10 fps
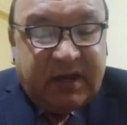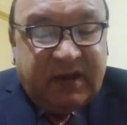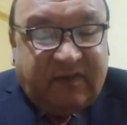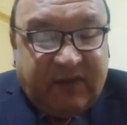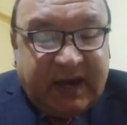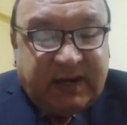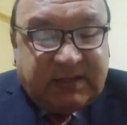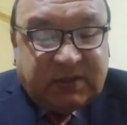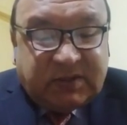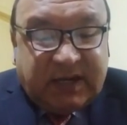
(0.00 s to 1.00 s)
If any
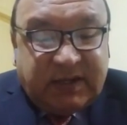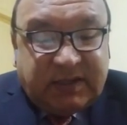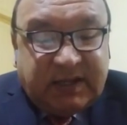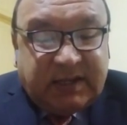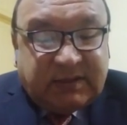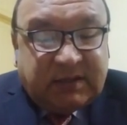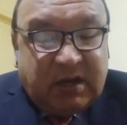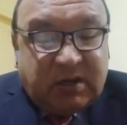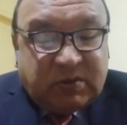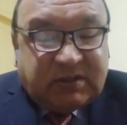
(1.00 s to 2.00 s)
society is
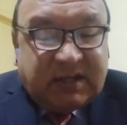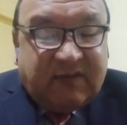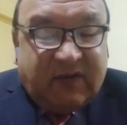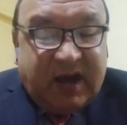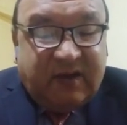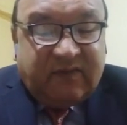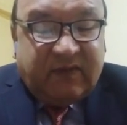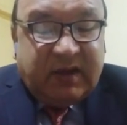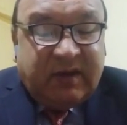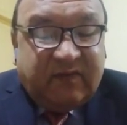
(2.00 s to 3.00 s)
to
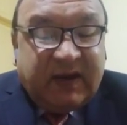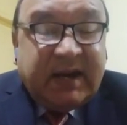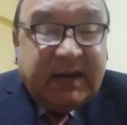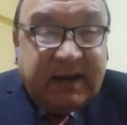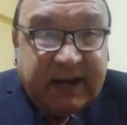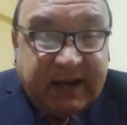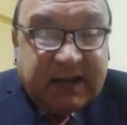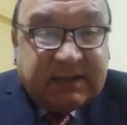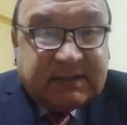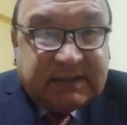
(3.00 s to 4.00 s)
survive, if any
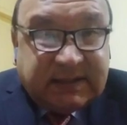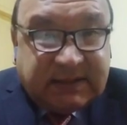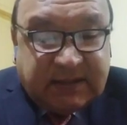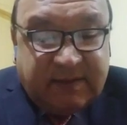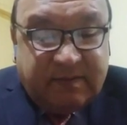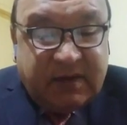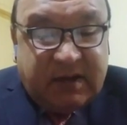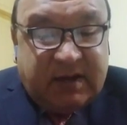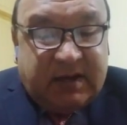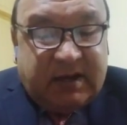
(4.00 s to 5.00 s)
legal system
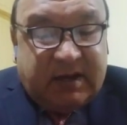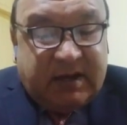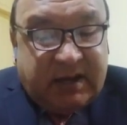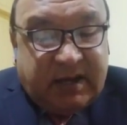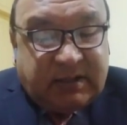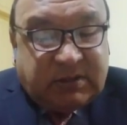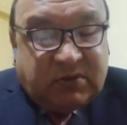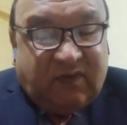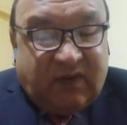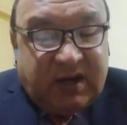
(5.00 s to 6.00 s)
is
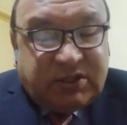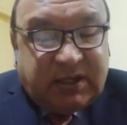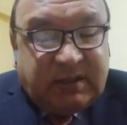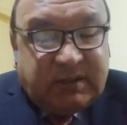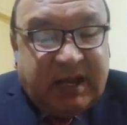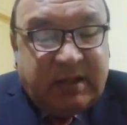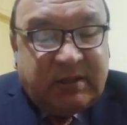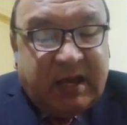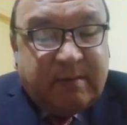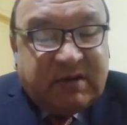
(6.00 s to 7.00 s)
to function,
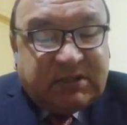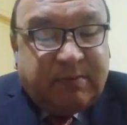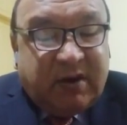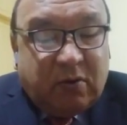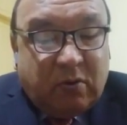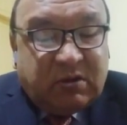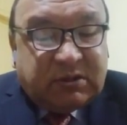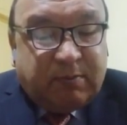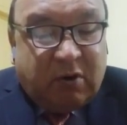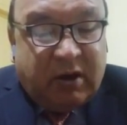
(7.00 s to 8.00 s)
then there must be
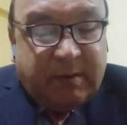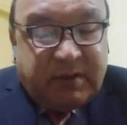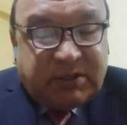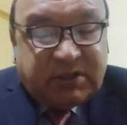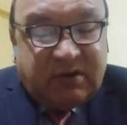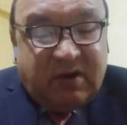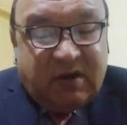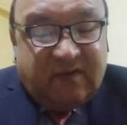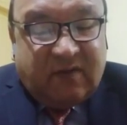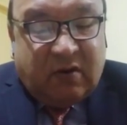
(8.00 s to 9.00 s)
rules prohibition,
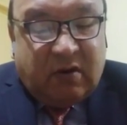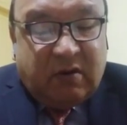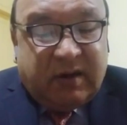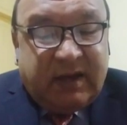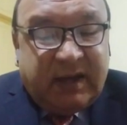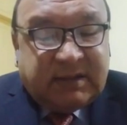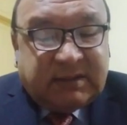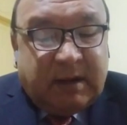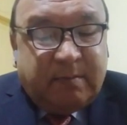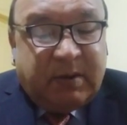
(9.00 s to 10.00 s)
for
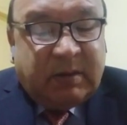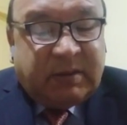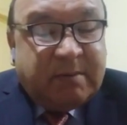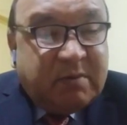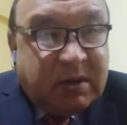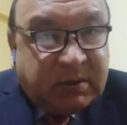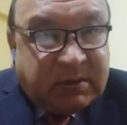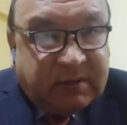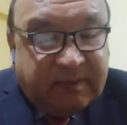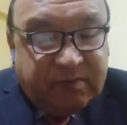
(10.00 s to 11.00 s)
example, the
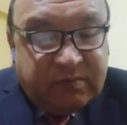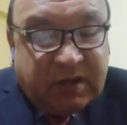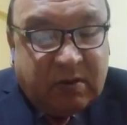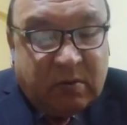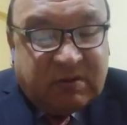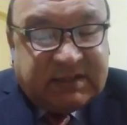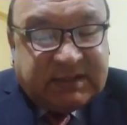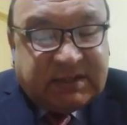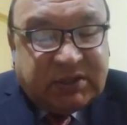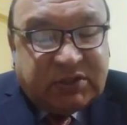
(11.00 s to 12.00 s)
murder. The rules
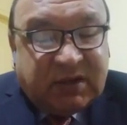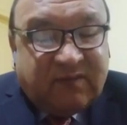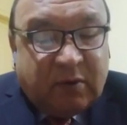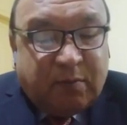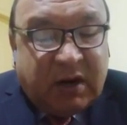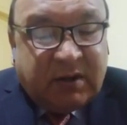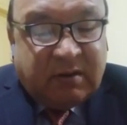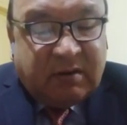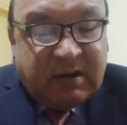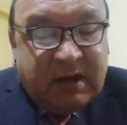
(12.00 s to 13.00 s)
essential for
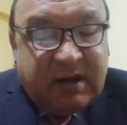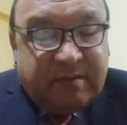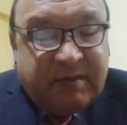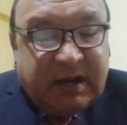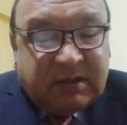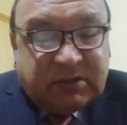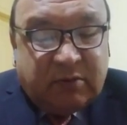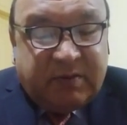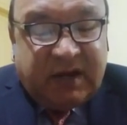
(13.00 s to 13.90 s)
particle may also be